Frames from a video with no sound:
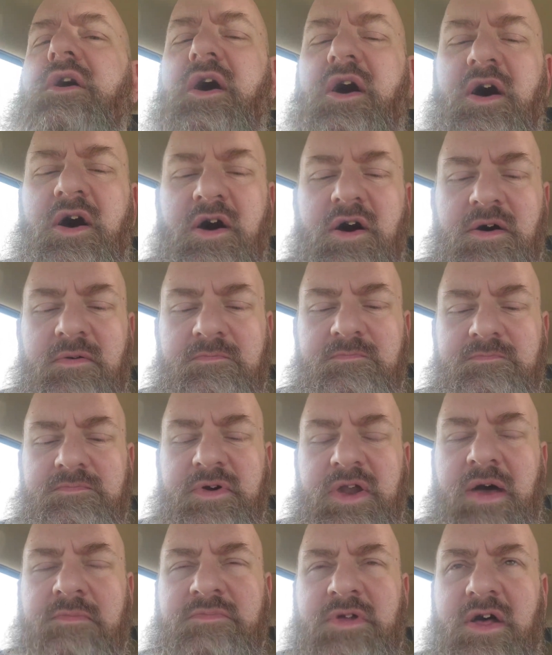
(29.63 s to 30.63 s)

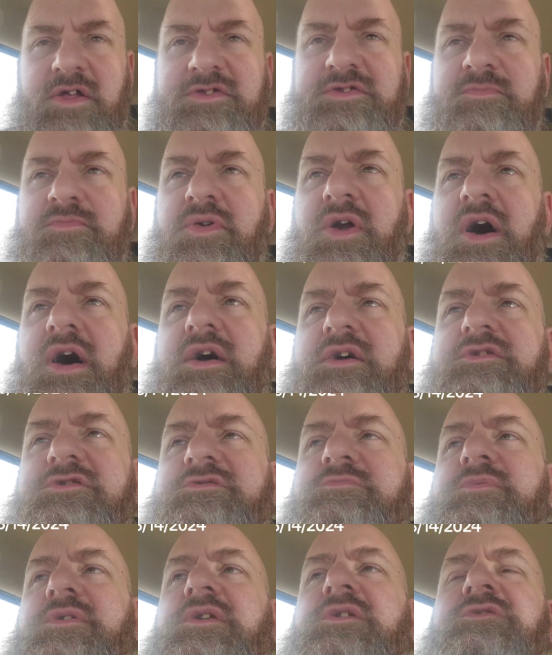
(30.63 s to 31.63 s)
But I'm not surprised,
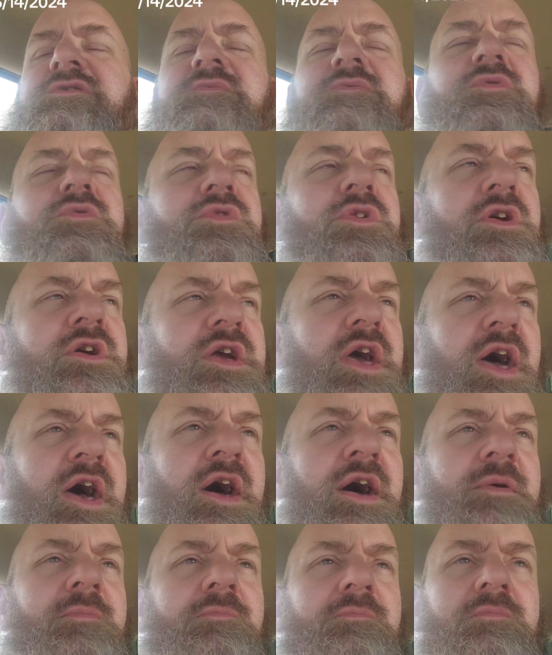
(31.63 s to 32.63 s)
because if you look
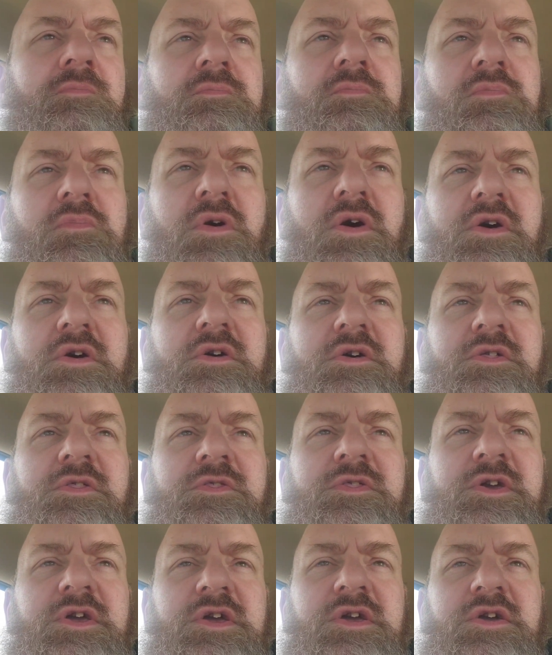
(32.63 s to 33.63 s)
at
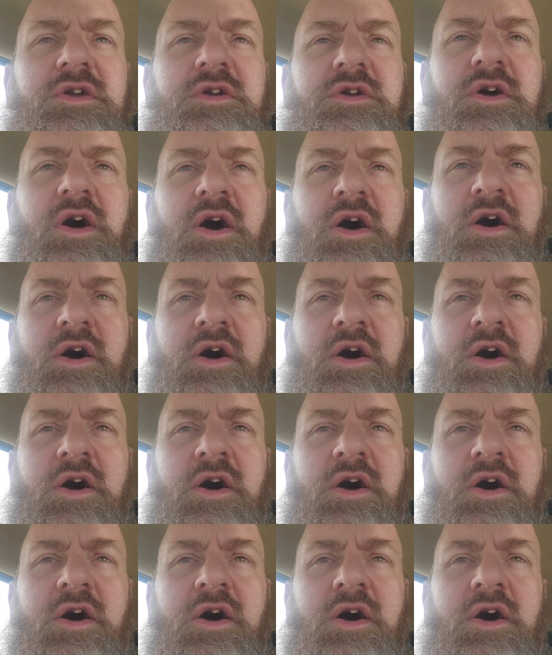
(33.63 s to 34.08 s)
the